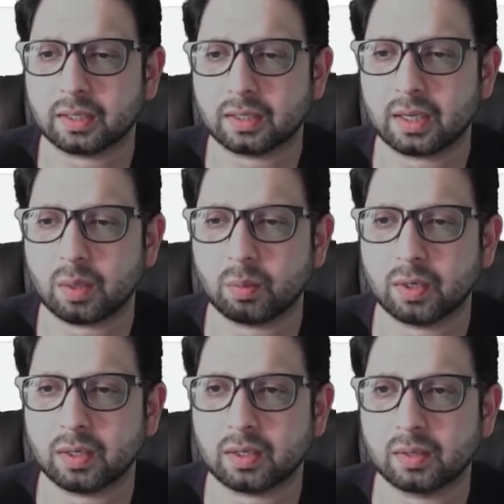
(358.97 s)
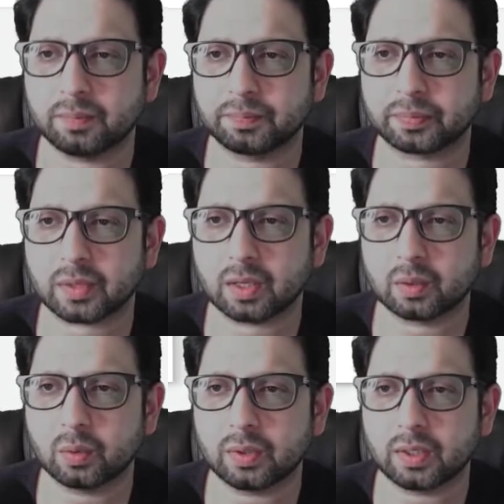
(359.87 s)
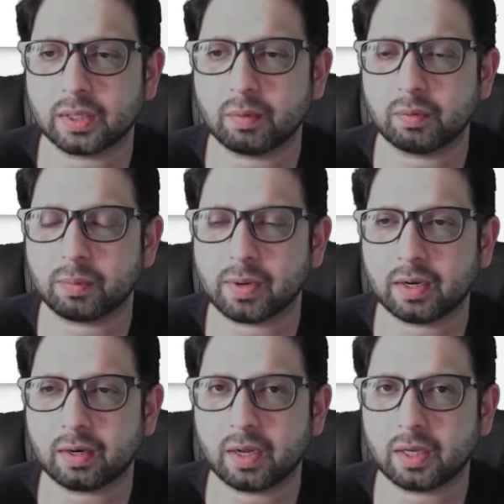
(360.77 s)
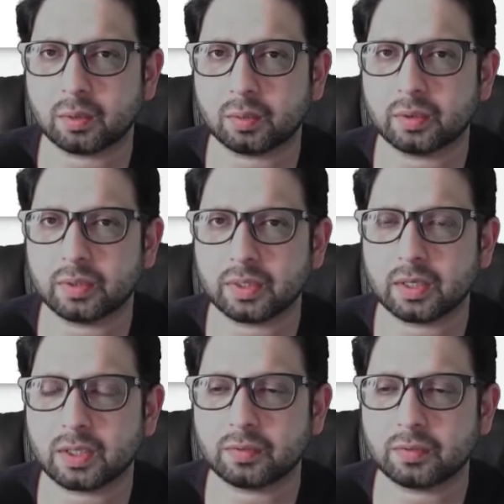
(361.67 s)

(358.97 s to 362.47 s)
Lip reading: keyword Google Keyword Planner. I told you in the niche